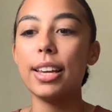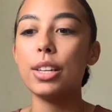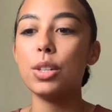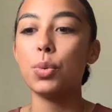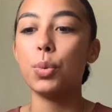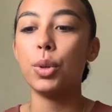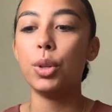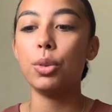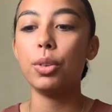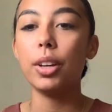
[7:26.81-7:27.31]
is
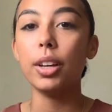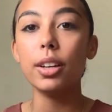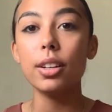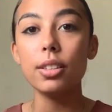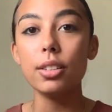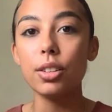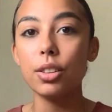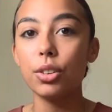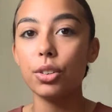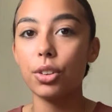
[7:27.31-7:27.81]
when you get
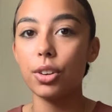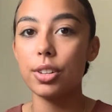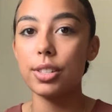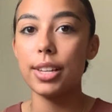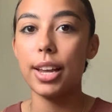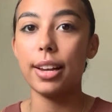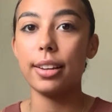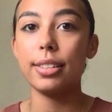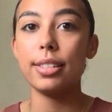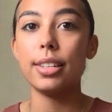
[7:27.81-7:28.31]
into the Grand
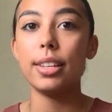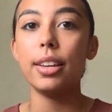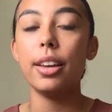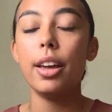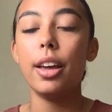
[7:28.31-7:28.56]
Taxi,